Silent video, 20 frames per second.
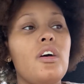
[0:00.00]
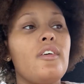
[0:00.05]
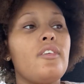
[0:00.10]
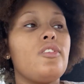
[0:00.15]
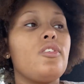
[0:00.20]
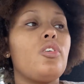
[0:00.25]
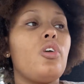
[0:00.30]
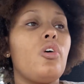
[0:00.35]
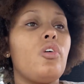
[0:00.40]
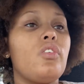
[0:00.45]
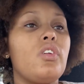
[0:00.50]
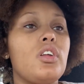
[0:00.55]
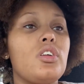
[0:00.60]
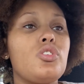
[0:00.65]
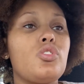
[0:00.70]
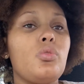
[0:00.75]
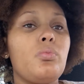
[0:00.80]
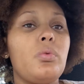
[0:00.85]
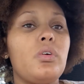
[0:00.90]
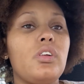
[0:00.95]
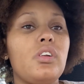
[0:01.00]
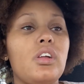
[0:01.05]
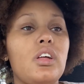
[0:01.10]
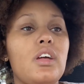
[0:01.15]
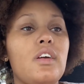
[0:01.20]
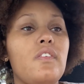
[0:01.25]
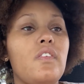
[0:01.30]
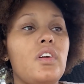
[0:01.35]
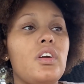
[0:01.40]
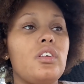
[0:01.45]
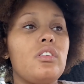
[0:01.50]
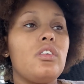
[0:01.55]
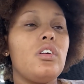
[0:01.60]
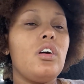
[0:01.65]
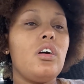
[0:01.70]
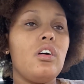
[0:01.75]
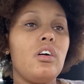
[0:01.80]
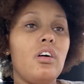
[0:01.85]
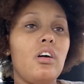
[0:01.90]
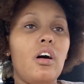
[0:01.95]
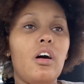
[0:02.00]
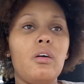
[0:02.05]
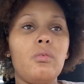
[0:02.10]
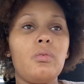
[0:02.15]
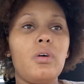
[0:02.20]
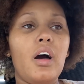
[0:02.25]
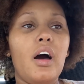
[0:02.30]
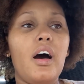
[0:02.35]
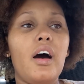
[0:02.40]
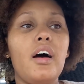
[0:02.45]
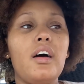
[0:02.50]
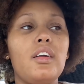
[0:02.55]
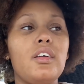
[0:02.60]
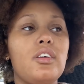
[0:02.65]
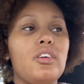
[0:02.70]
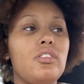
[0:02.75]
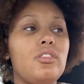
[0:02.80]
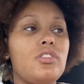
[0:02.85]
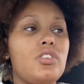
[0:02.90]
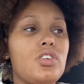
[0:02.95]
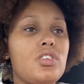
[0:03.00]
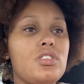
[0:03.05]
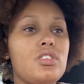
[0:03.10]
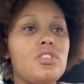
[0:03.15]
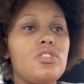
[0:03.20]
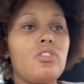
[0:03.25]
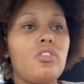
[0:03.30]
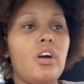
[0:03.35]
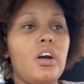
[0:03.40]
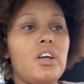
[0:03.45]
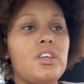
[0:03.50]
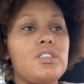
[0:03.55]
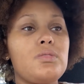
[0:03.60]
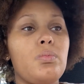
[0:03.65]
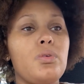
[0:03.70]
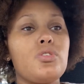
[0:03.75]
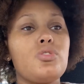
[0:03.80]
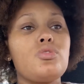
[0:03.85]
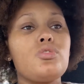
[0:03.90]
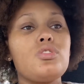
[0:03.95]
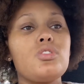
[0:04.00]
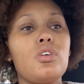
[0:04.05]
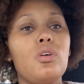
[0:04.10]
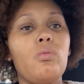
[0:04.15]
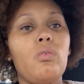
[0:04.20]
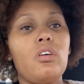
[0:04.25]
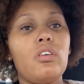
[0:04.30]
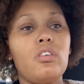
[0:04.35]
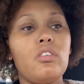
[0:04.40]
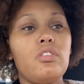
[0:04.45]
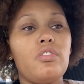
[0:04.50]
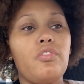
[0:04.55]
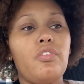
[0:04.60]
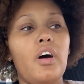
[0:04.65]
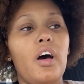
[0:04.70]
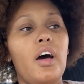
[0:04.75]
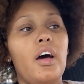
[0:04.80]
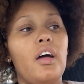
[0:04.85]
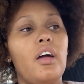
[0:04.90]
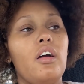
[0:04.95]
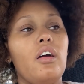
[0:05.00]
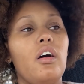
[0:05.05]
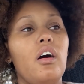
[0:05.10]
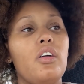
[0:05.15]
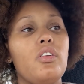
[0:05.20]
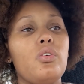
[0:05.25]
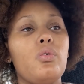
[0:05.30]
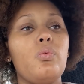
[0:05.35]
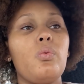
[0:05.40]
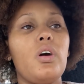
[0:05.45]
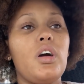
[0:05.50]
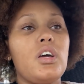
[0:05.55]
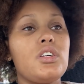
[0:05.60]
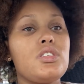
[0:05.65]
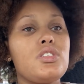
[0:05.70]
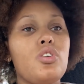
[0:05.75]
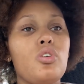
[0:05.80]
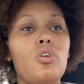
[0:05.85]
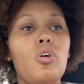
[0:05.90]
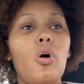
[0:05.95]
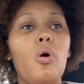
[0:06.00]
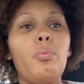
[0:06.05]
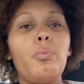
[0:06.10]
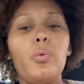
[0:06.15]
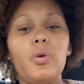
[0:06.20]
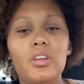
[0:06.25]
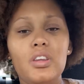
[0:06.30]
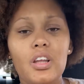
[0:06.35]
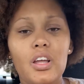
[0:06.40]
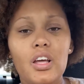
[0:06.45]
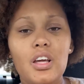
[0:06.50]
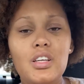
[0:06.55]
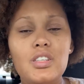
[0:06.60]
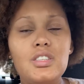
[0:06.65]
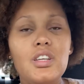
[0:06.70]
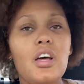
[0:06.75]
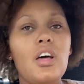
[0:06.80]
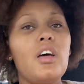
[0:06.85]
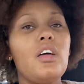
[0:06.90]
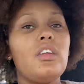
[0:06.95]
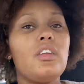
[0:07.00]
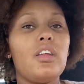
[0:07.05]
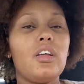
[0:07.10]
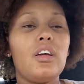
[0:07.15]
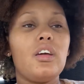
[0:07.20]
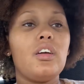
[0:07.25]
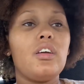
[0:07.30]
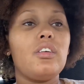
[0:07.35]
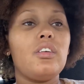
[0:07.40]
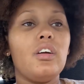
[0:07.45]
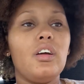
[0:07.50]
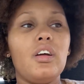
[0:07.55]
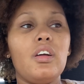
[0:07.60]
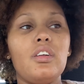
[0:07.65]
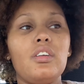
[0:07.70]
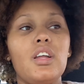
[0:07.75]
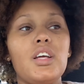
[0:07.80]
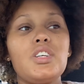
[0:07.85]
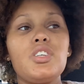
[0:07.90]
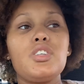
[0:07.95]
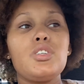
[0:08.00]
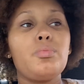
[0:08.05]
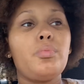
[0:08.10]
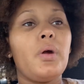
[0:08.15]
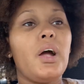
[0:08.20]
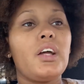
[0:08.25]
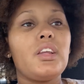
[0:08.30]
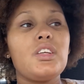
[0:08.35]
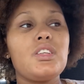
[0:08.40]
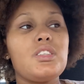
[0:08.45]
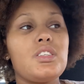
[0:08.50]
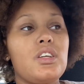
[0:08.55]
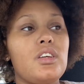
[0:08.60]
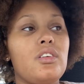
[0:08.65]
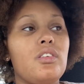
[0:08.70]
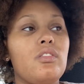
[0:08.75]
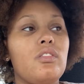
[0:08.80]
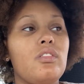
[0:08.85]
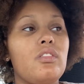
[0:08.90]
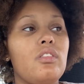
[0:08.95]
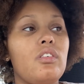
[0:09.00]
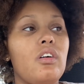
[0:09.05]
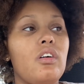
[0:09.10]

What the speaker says: know that you believe in God and Jesus Christ, but you still want to find other ways to cope with things, then that's just practicing,